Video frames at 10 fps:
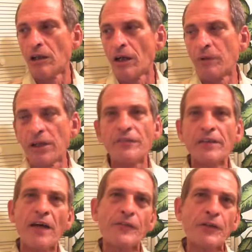But
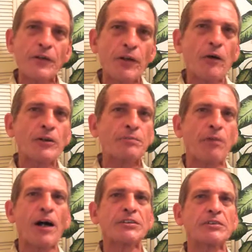even after you know it's
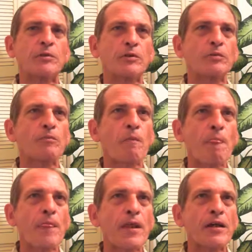possible,
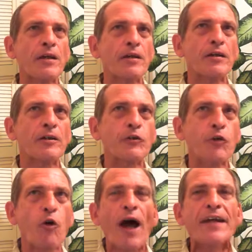
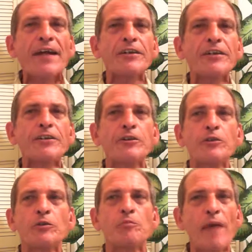trying to
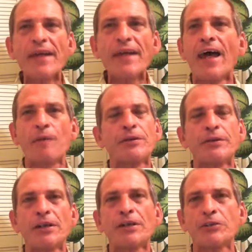make it
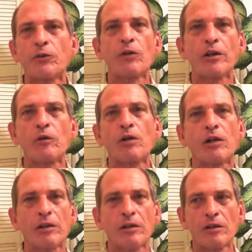happen doesn't really
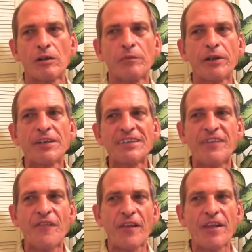work,
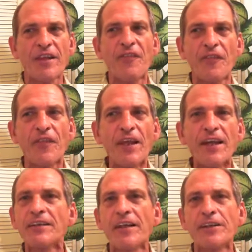because the
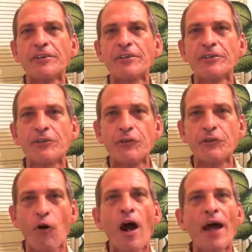thing that is
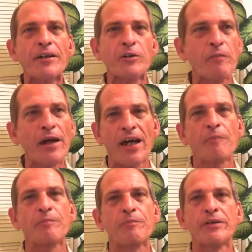trying to make it
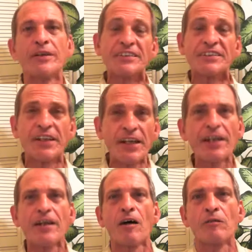happen is
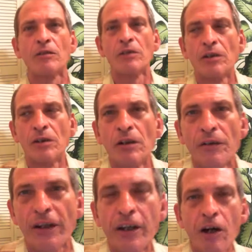the
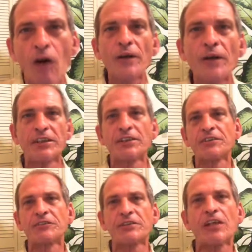egoic
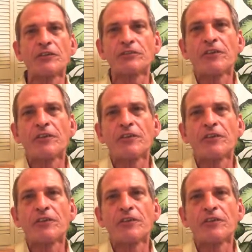sense of self.